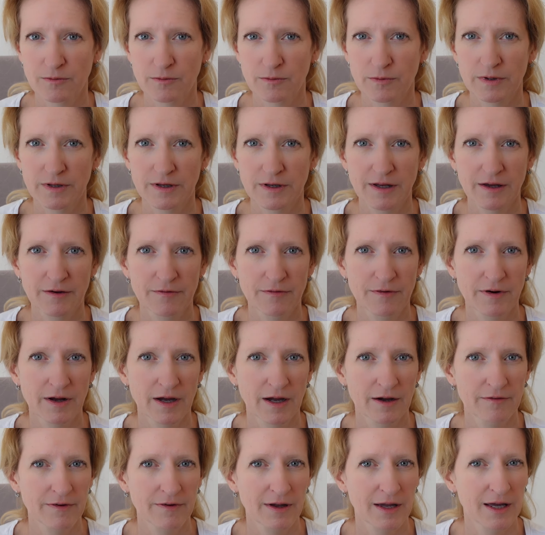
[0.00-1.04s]
We never
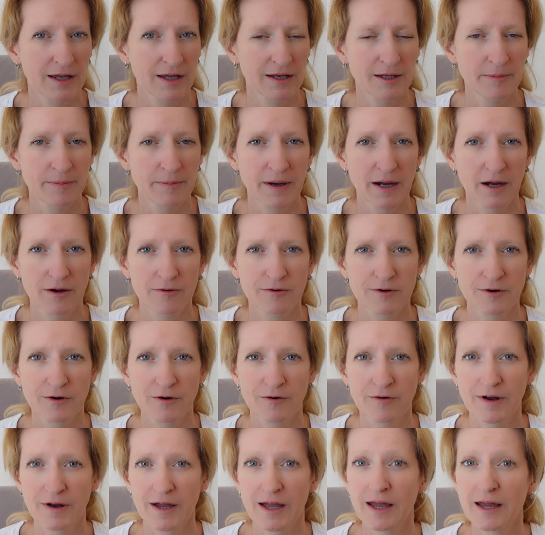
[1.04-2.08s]
have any power
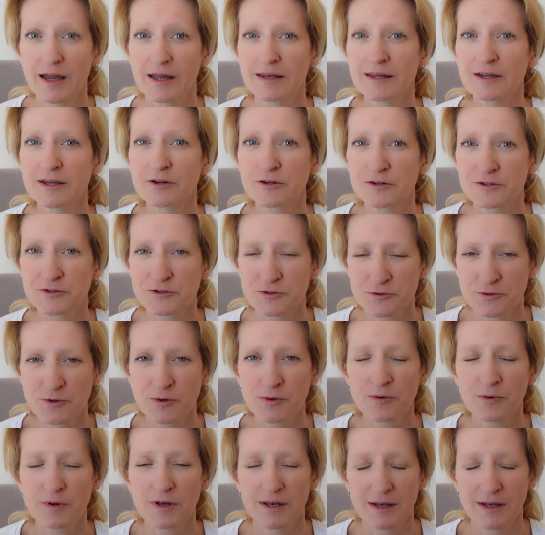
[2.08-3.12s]
or any
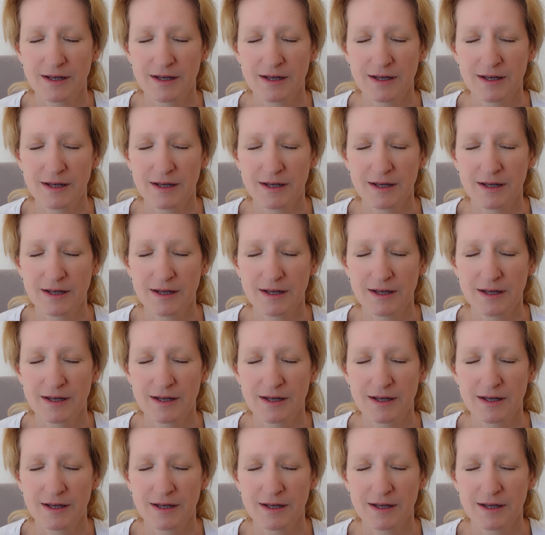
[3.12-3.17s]
control,